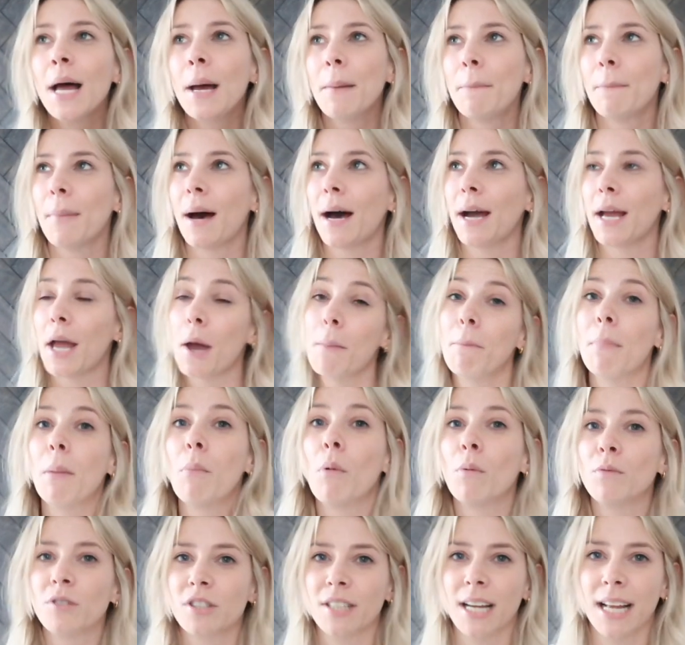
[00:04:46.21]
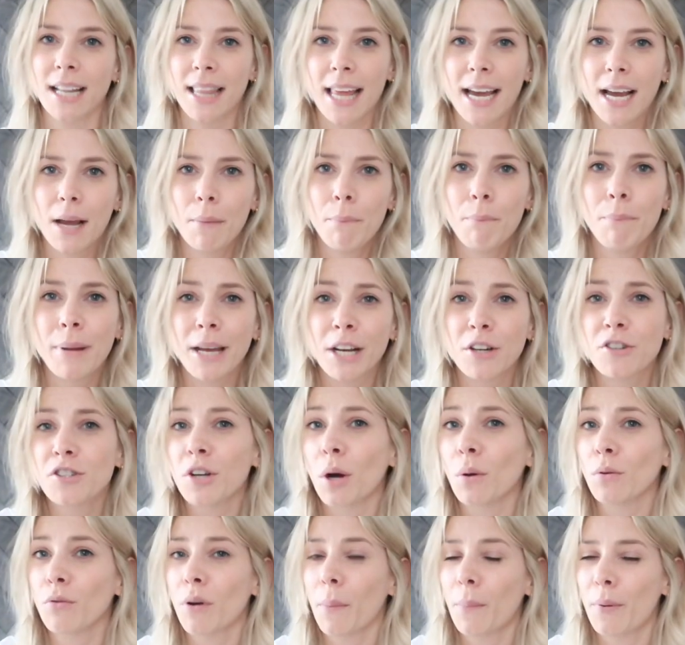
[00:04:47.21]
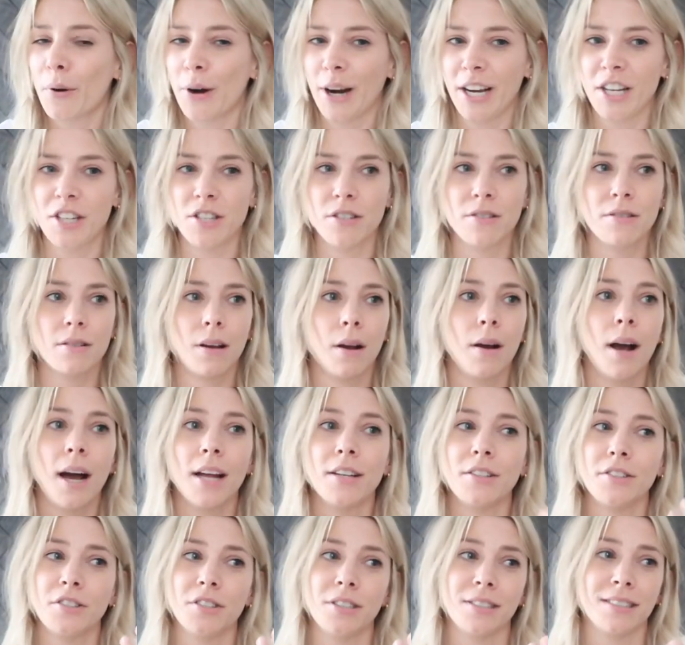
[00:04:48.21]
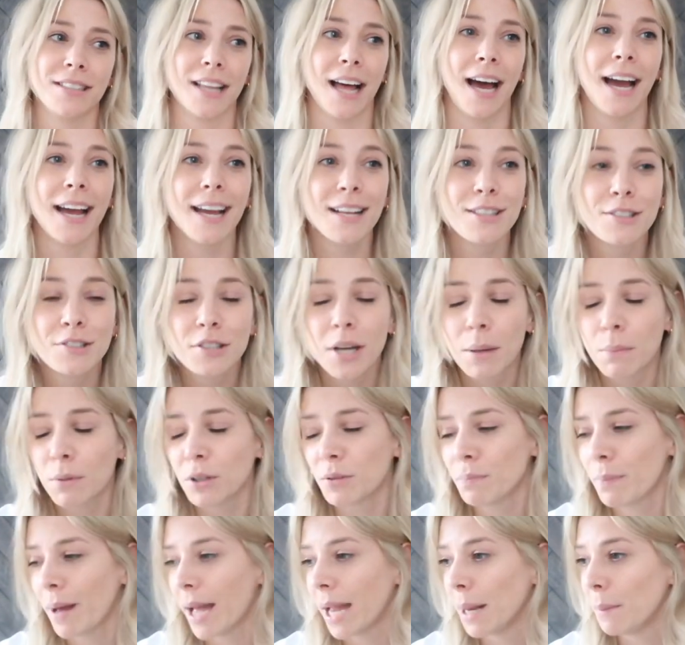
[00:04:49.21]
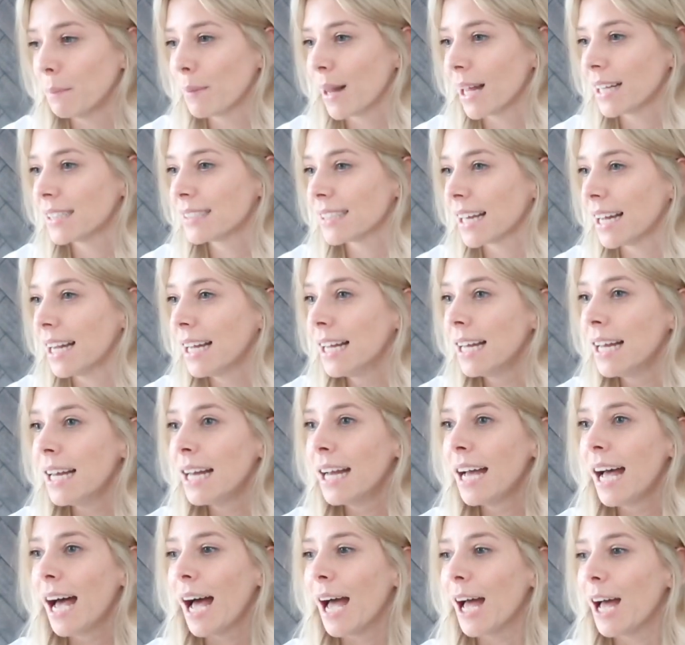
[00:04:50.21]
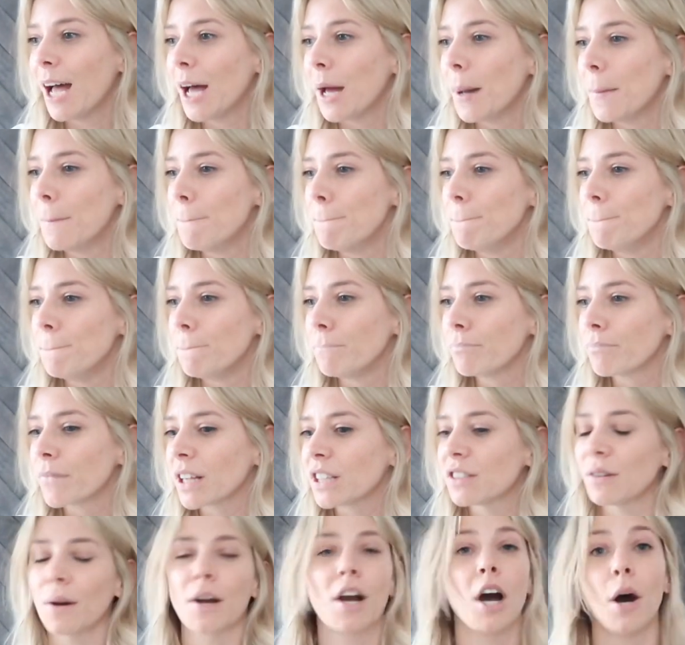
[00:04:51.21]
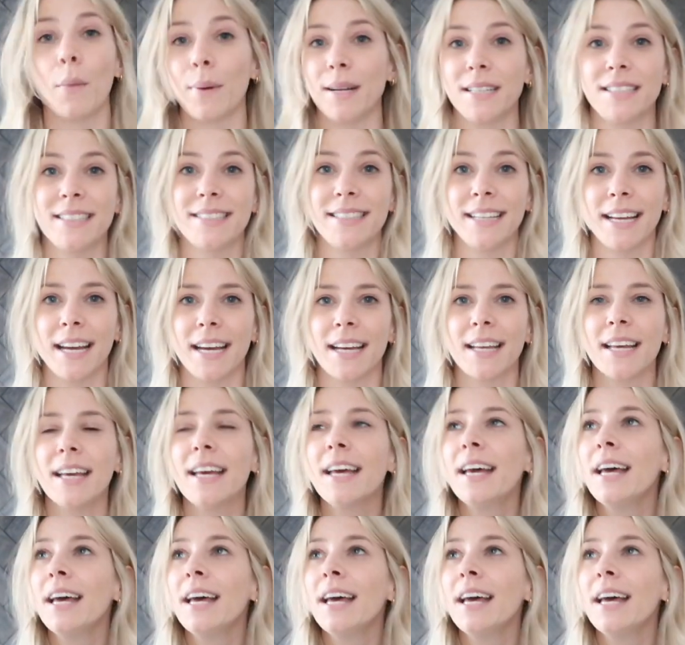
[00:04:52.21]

My mum just had like a big shoulder operation, and she's like in so much pain, bless her, so I can't wait to see her.